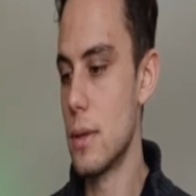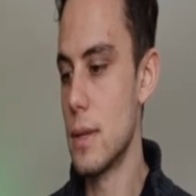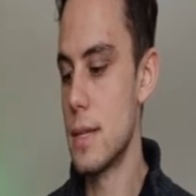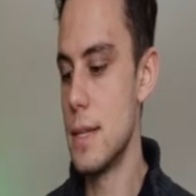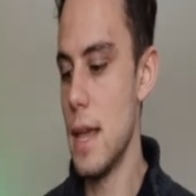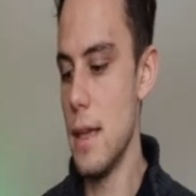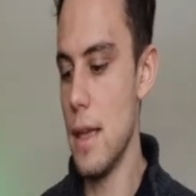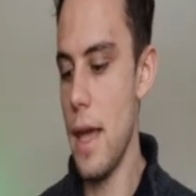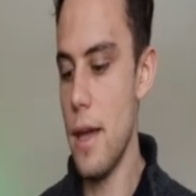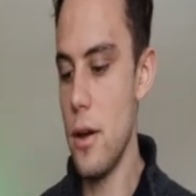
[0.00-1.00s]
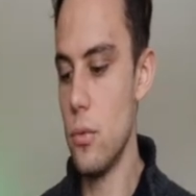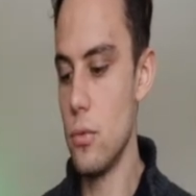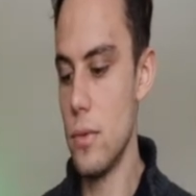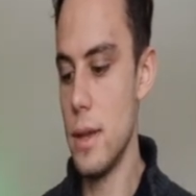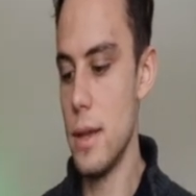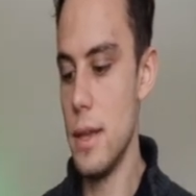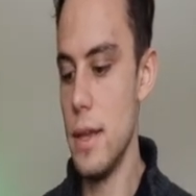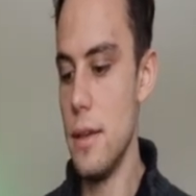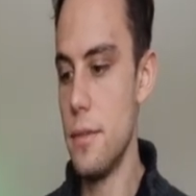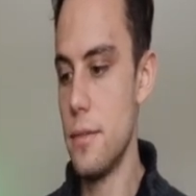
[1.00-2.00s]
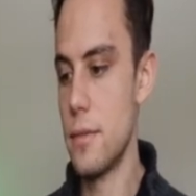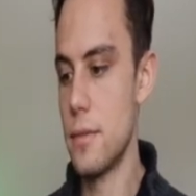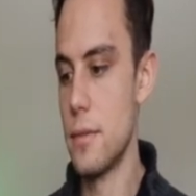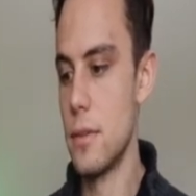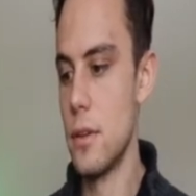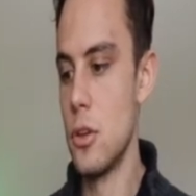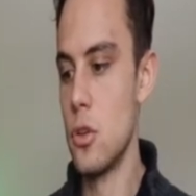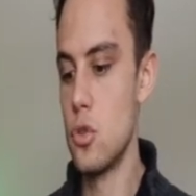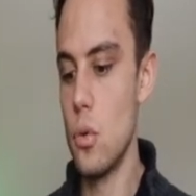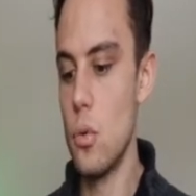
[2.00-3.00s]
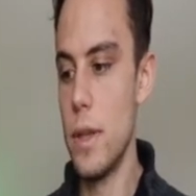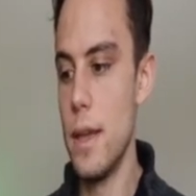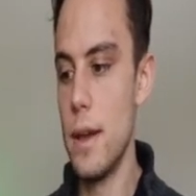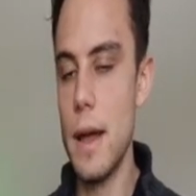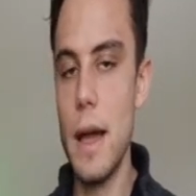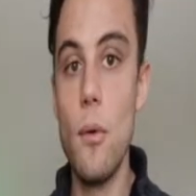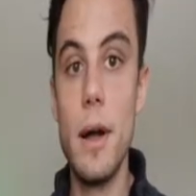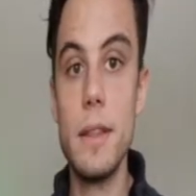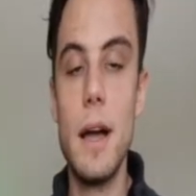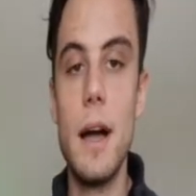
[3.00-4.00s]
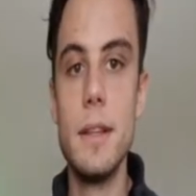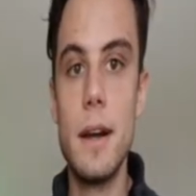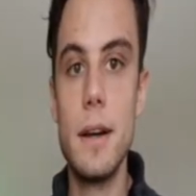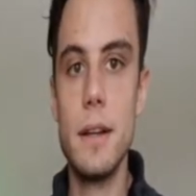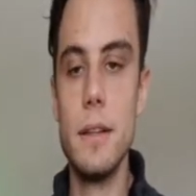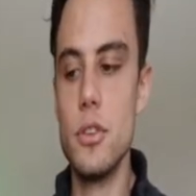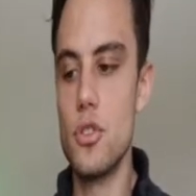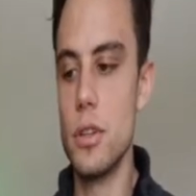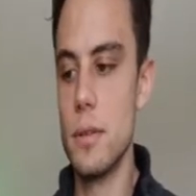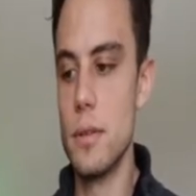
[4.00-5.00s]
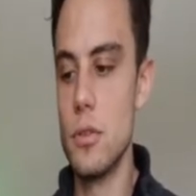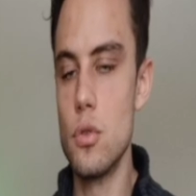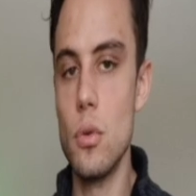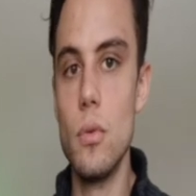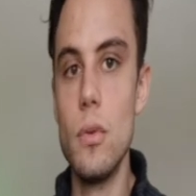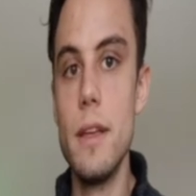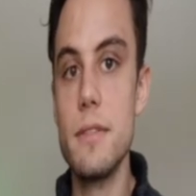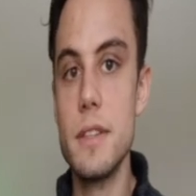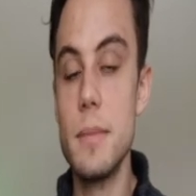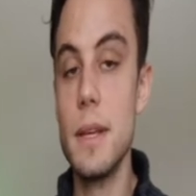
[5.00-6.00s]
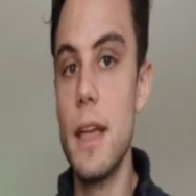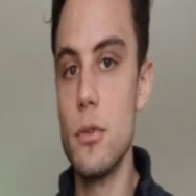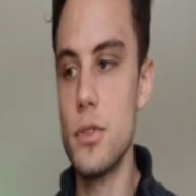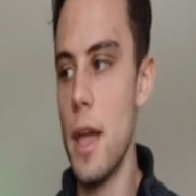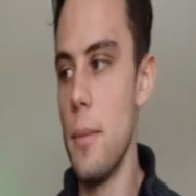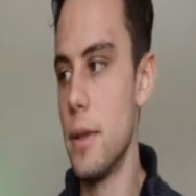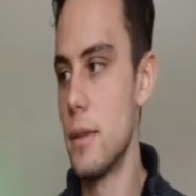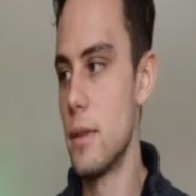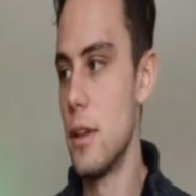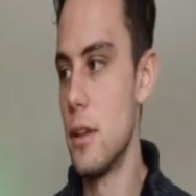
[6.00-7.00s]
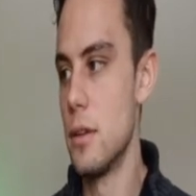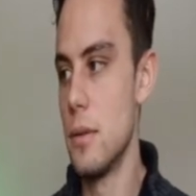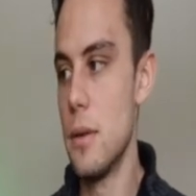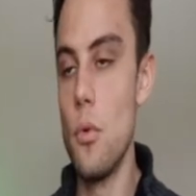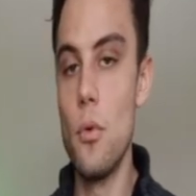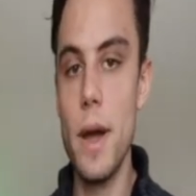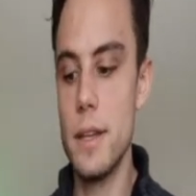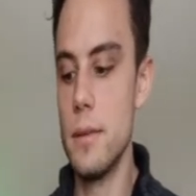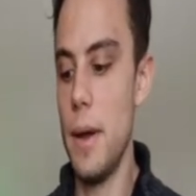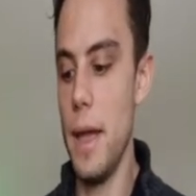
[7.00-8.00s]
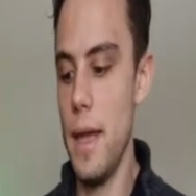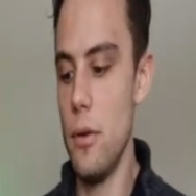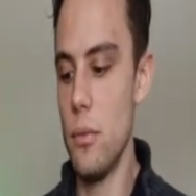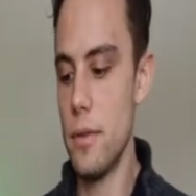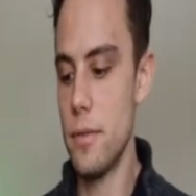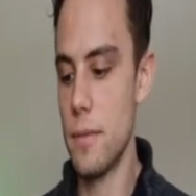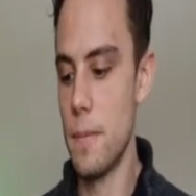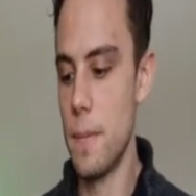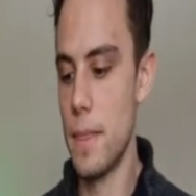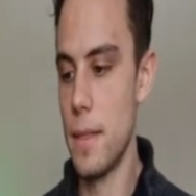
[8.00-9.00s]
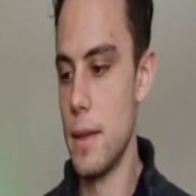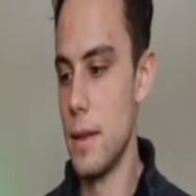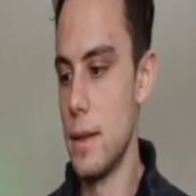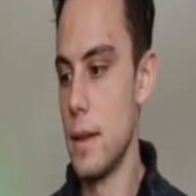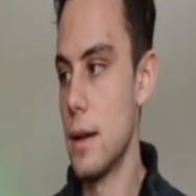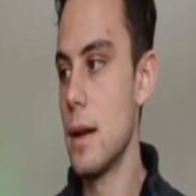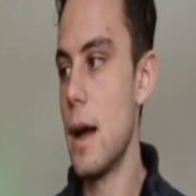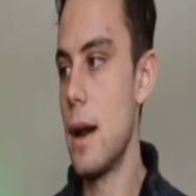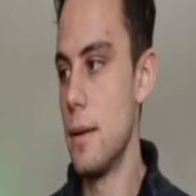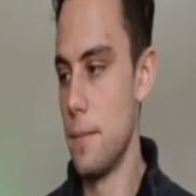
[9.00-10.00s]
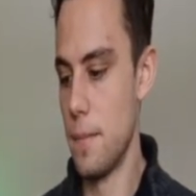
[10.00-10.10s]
say else if. So here I will add another condition. So if something else happens, we'll write it by else if car